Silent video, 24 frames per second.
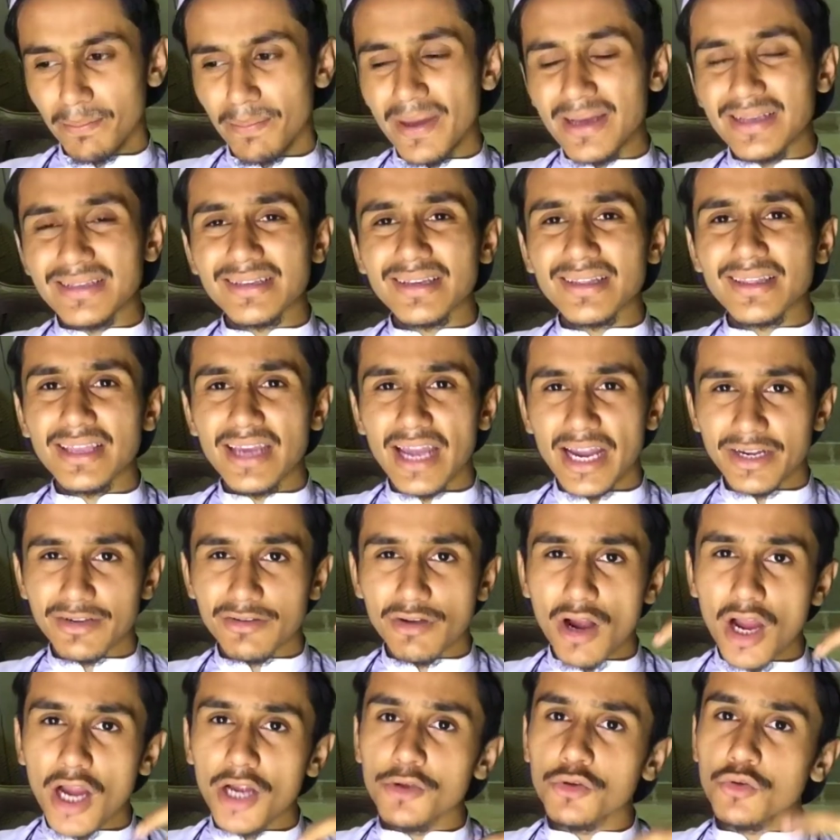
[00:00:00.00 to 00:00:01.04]
basically I
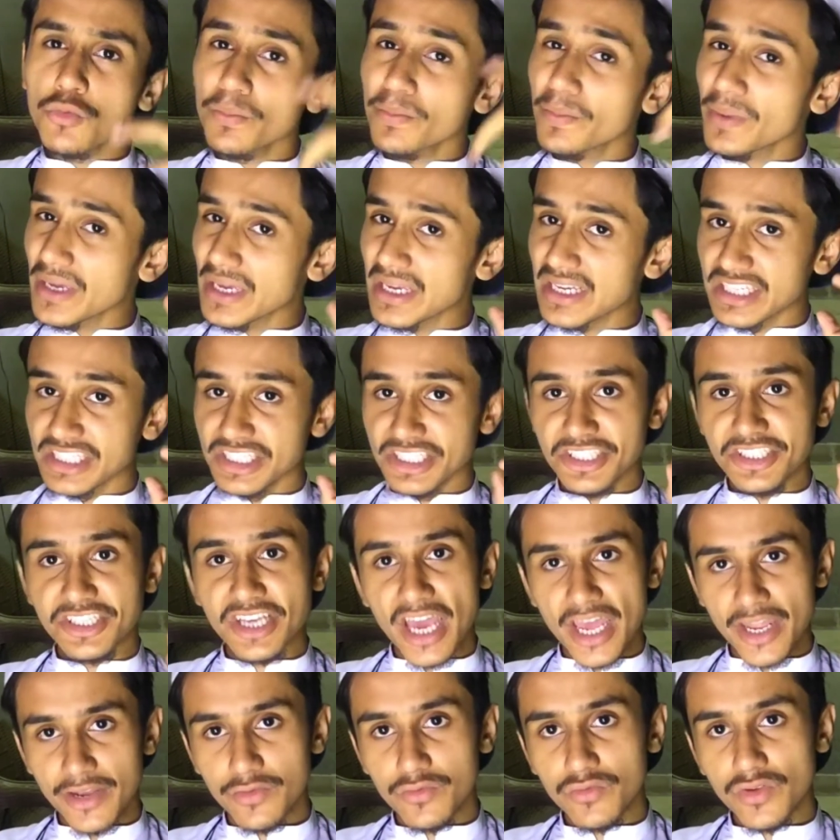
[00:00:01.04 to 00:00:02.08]
try to be
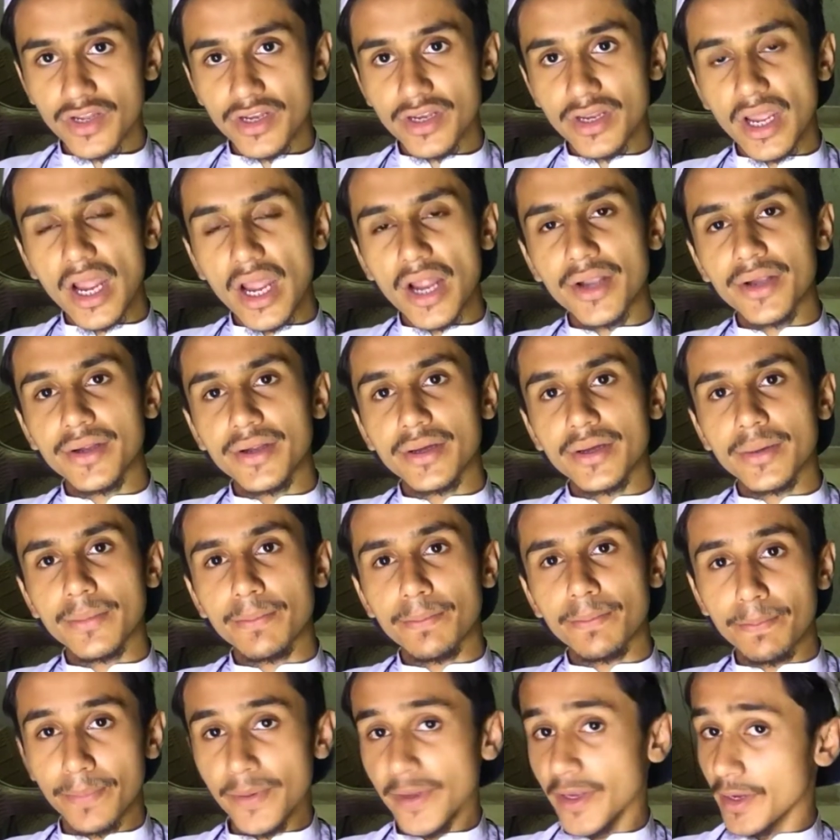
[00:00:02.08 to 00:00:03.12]
genuine
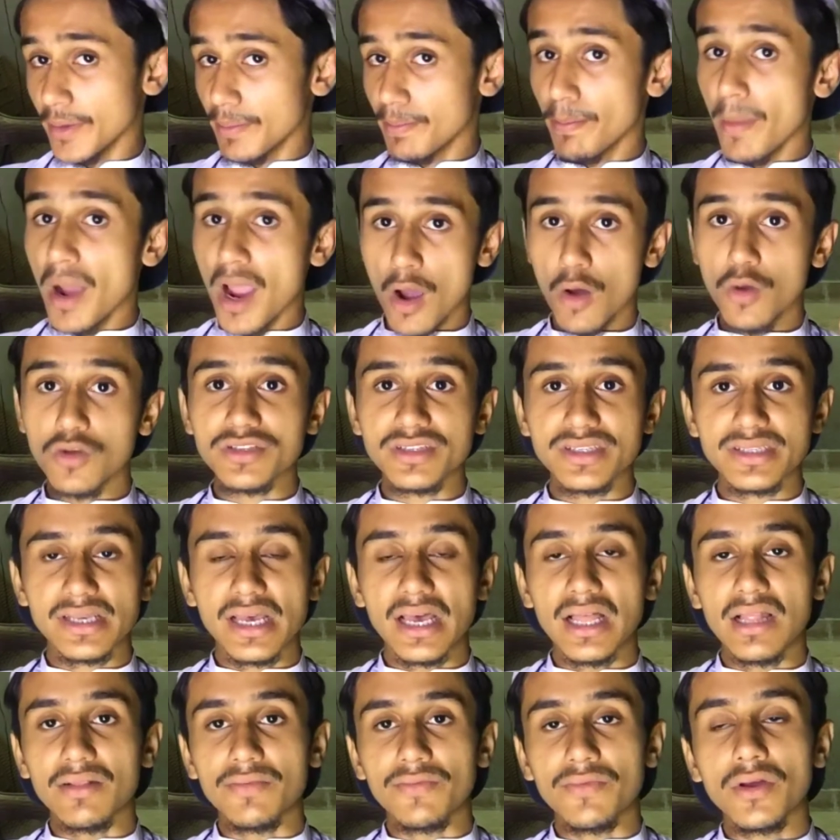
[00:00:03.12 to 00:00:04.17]
and be my own
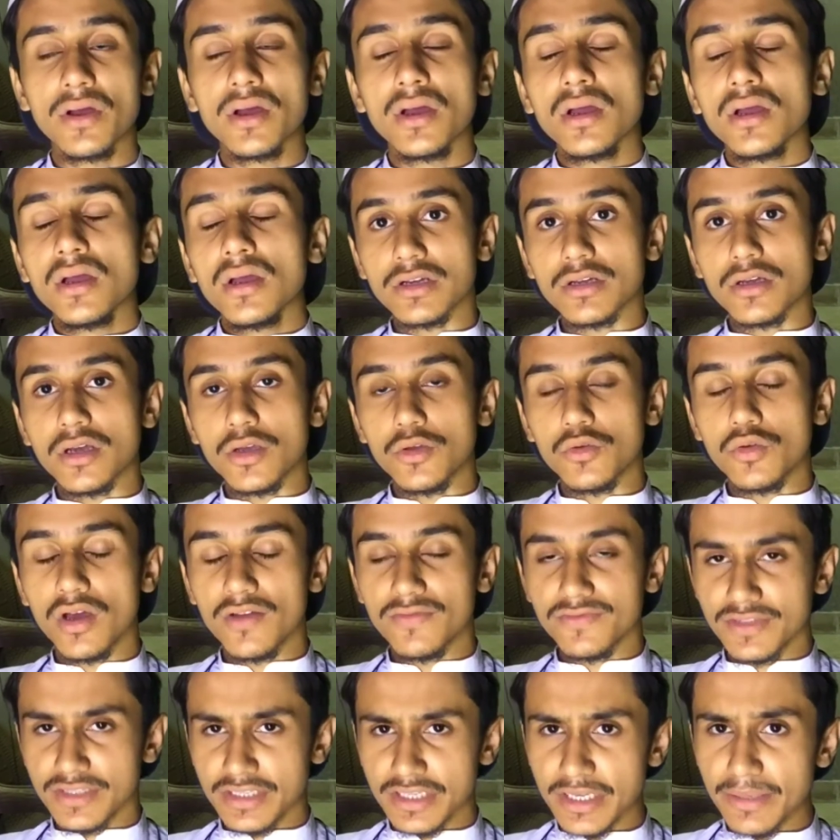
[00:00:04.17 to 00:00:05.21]
self. You
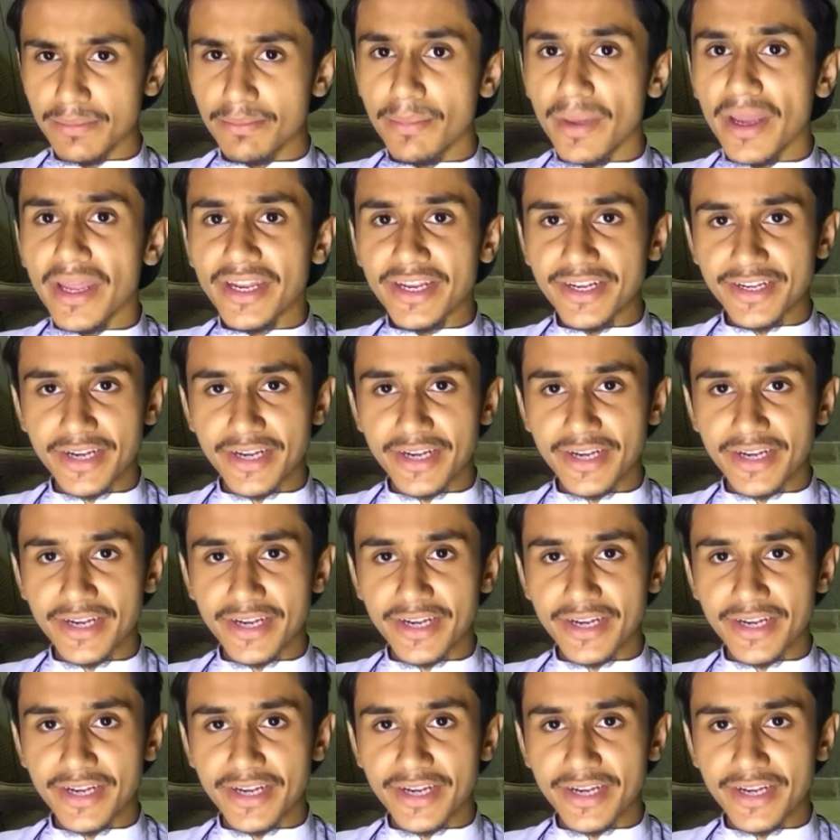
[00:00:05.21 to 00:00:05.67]
have seen many